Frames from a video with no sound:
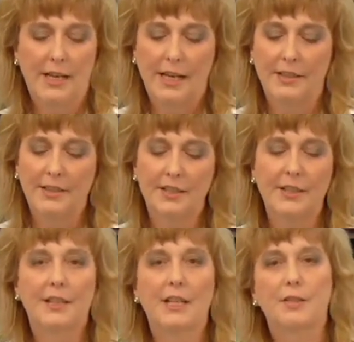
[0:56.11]
and this
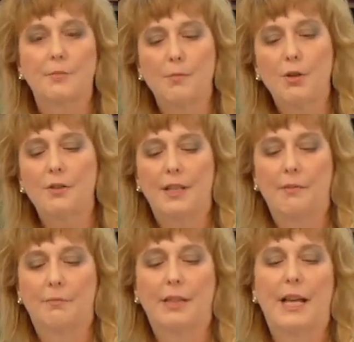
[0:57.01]
is a smooth
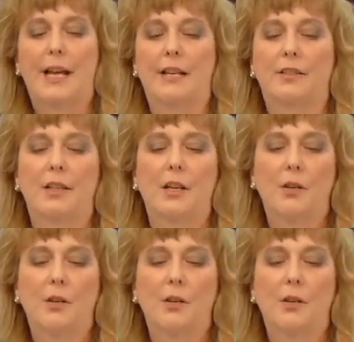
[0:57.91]
implant